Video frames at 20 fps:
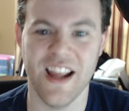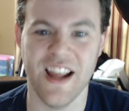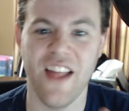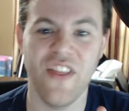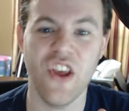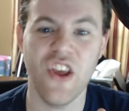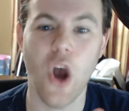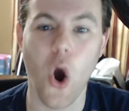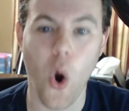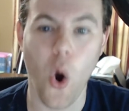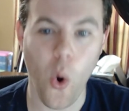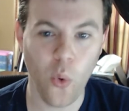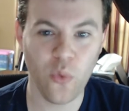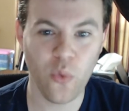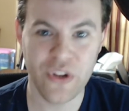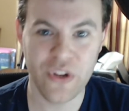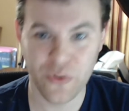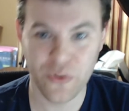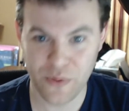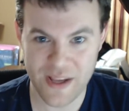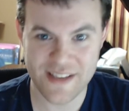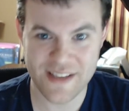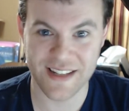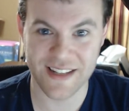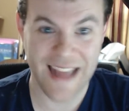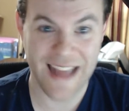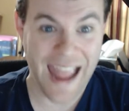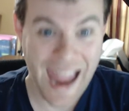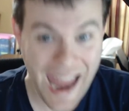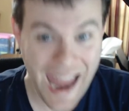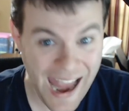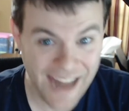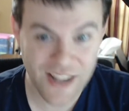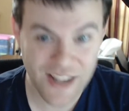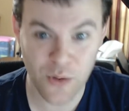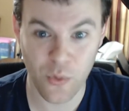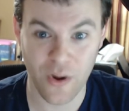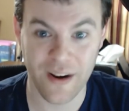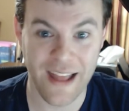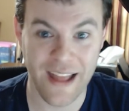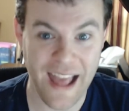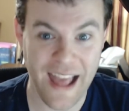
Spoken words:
And the only reason anyone